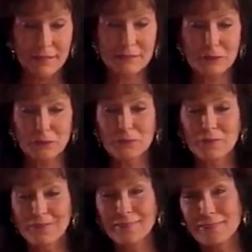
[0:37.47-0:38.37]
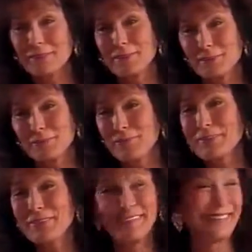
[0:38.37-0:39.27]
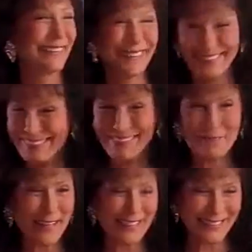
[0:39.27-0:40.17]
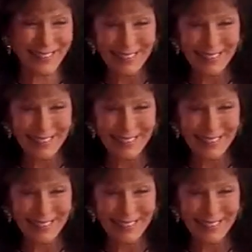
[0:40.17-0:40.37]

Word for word: So, it was a mess.